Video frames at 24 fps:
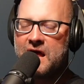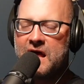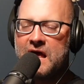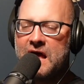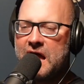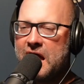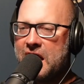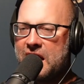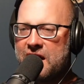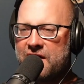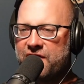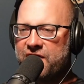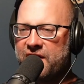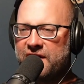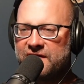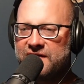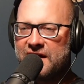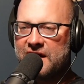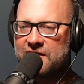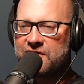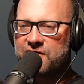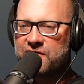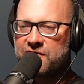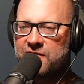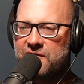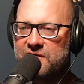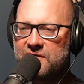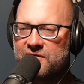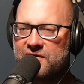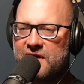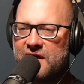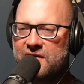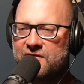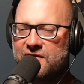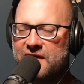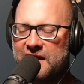And I think that's
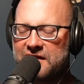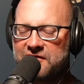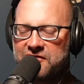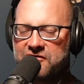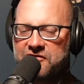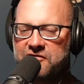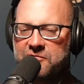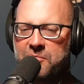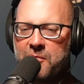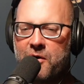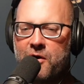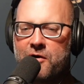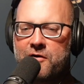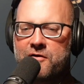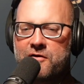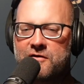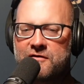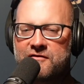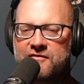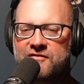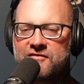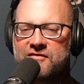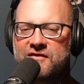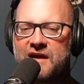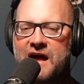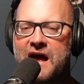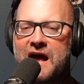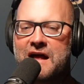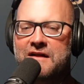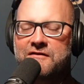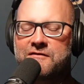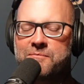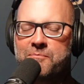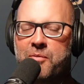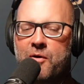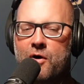smart on
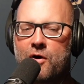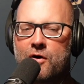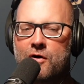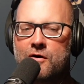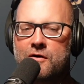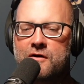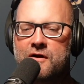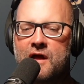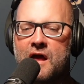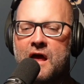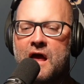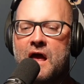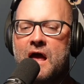Scott's part.